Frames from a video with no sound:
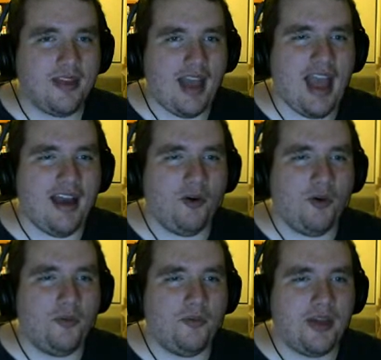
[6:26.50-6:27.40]
Ow!
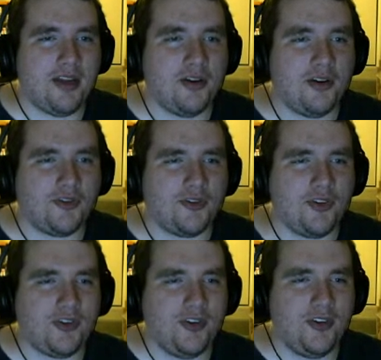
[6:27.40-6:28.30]
That
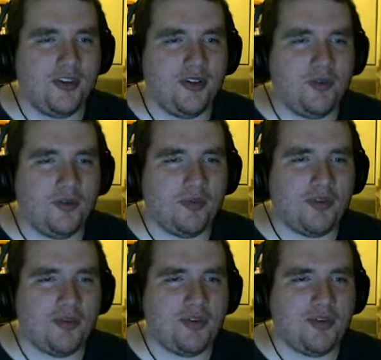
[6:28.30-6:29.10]
hurt. We probably